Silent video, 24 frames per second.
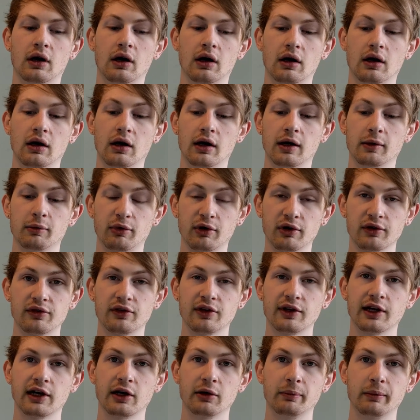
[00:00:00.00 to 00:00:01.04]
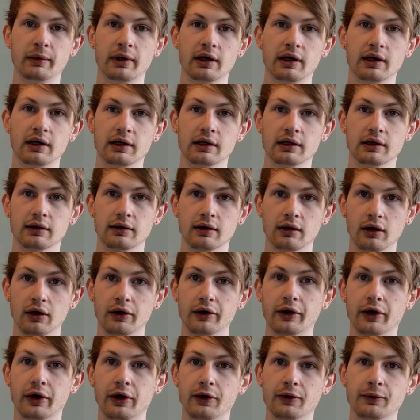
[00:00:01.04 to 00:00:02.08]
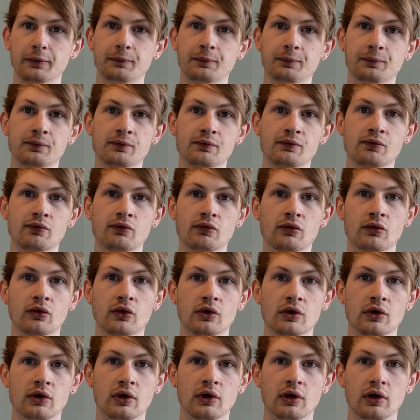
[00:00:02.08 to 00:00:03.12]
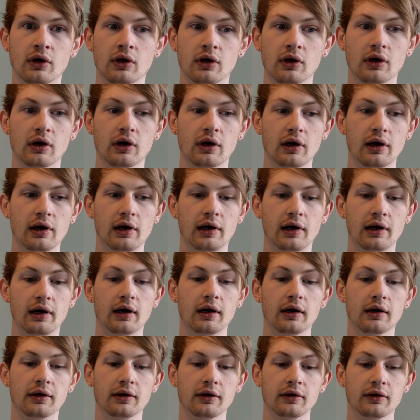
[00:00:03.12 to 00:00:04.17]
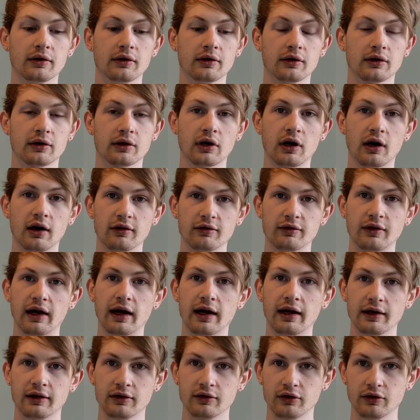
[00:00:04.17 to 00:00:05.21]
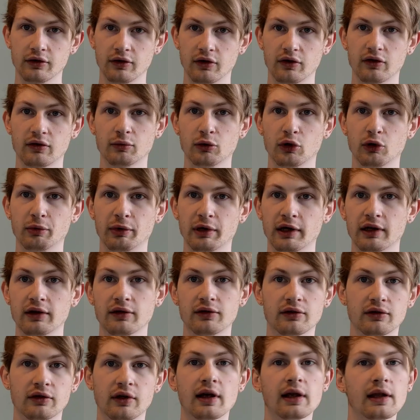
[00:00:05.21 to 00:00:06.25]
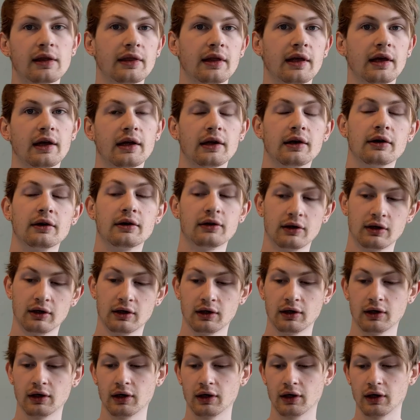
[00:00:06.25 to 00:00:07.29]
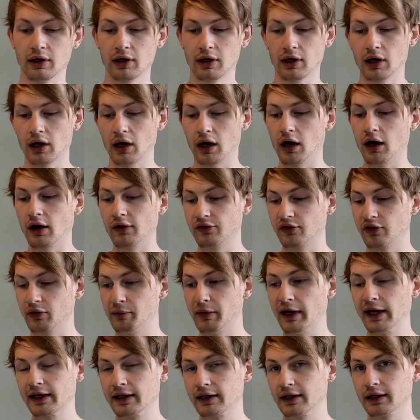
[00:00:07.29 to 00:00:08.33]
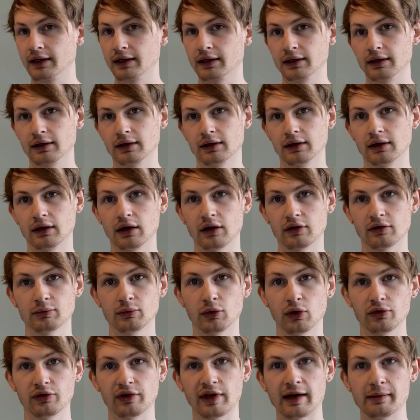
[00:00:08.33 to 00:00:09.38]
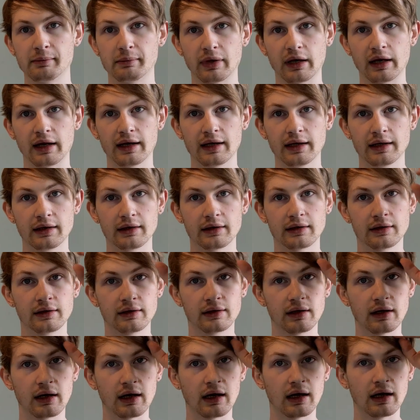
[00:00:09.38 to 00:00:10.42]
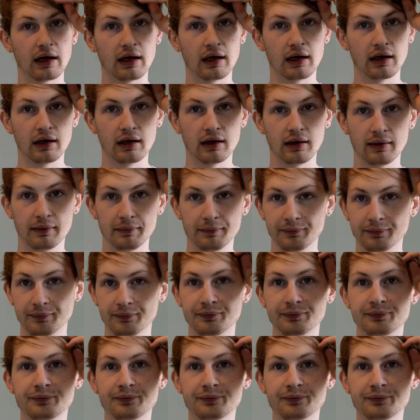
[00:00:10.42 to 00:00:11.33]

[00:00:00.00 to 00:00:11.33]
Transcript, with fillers: I printed out my logo and carved that into the small piece and then after making a small template um,